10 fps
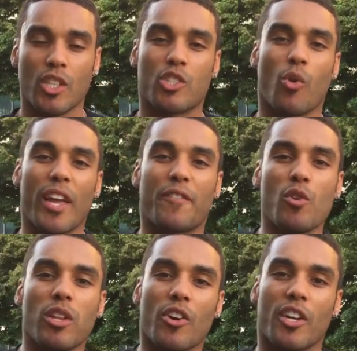So if
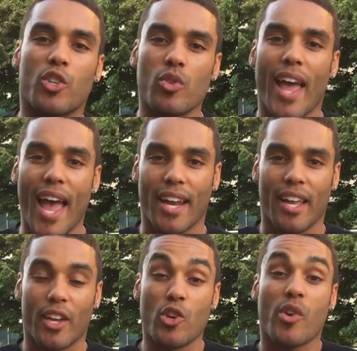you learn to do that,
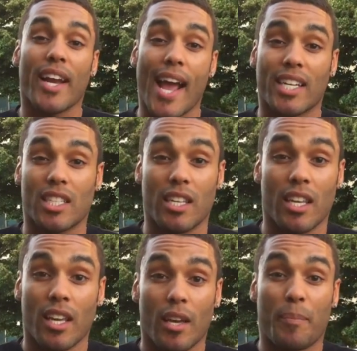you can
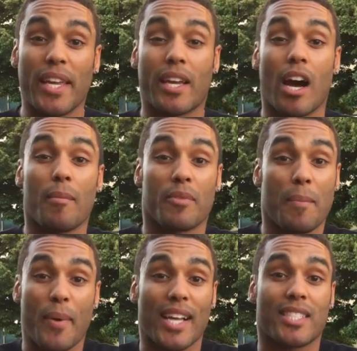actually become
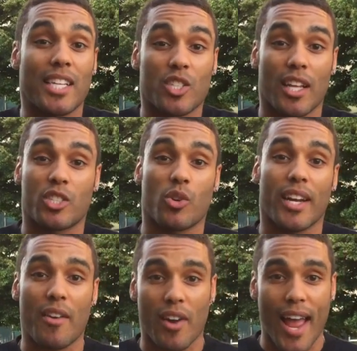the best teacher that you
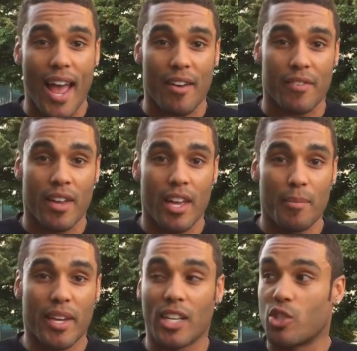could ever have.
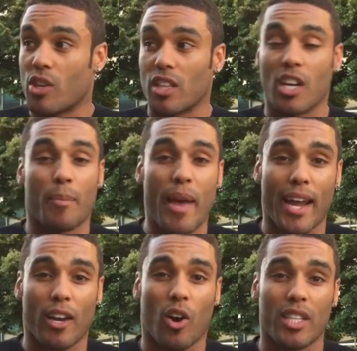Because you can look
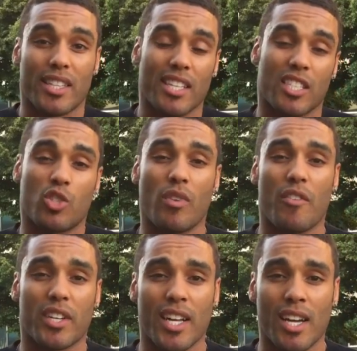back at all the things that you've
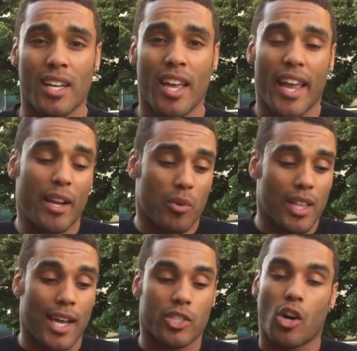ever done and
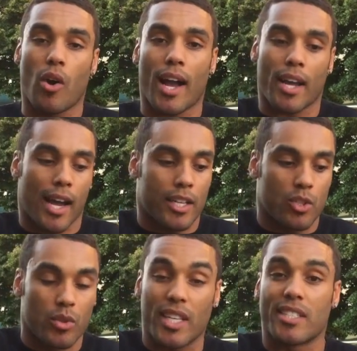realize, yo, I could
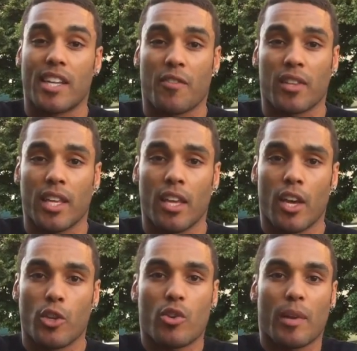do this differently.
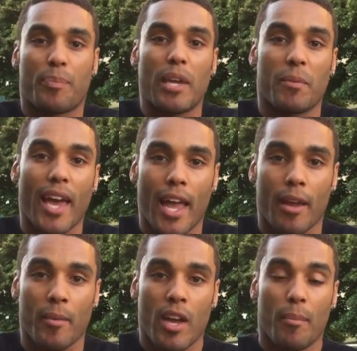You could peep
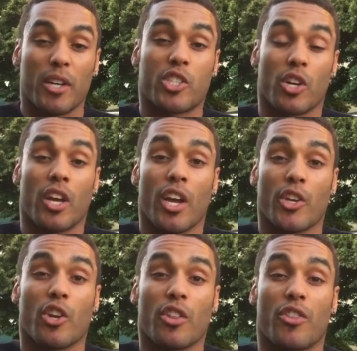game. But
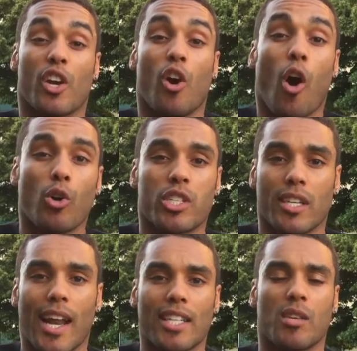the goal
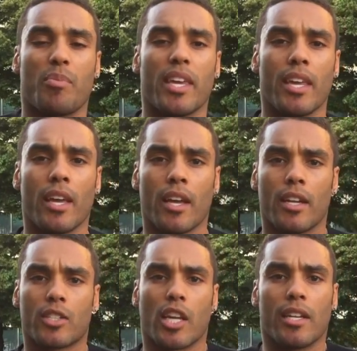should not to be
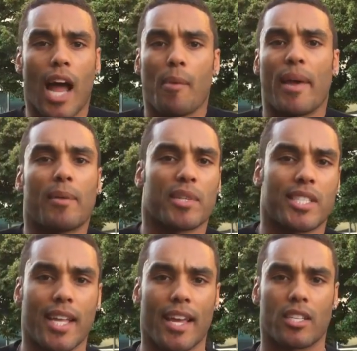to not make
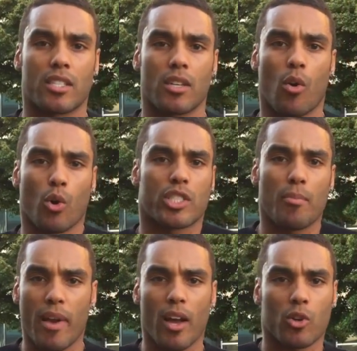mistakes or
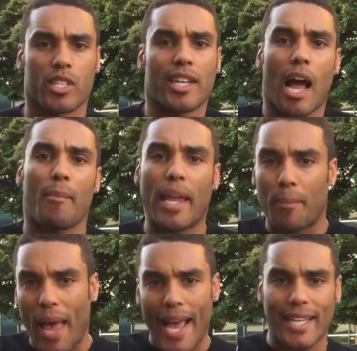to not
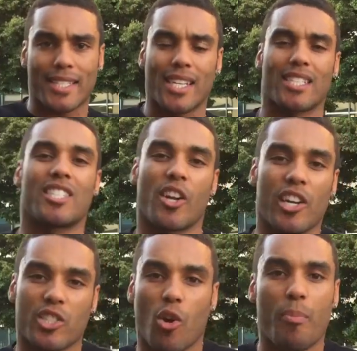make bad decisions.
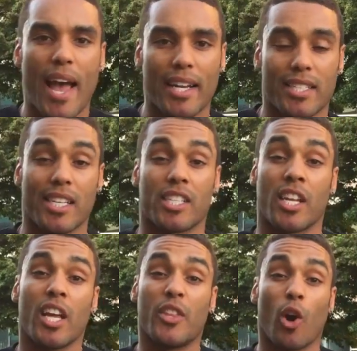There is no bad decision.
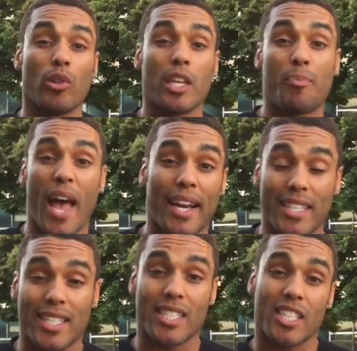The only bad
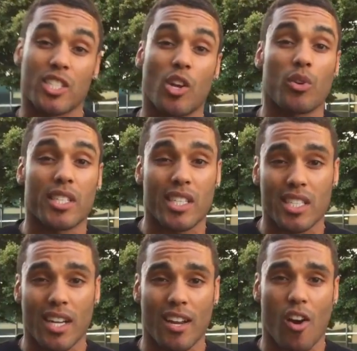decision is no
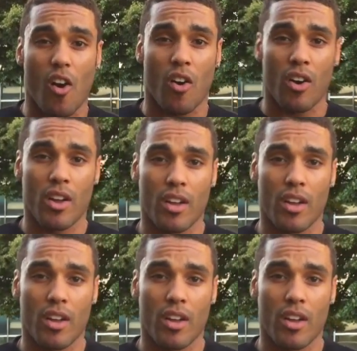decision at all.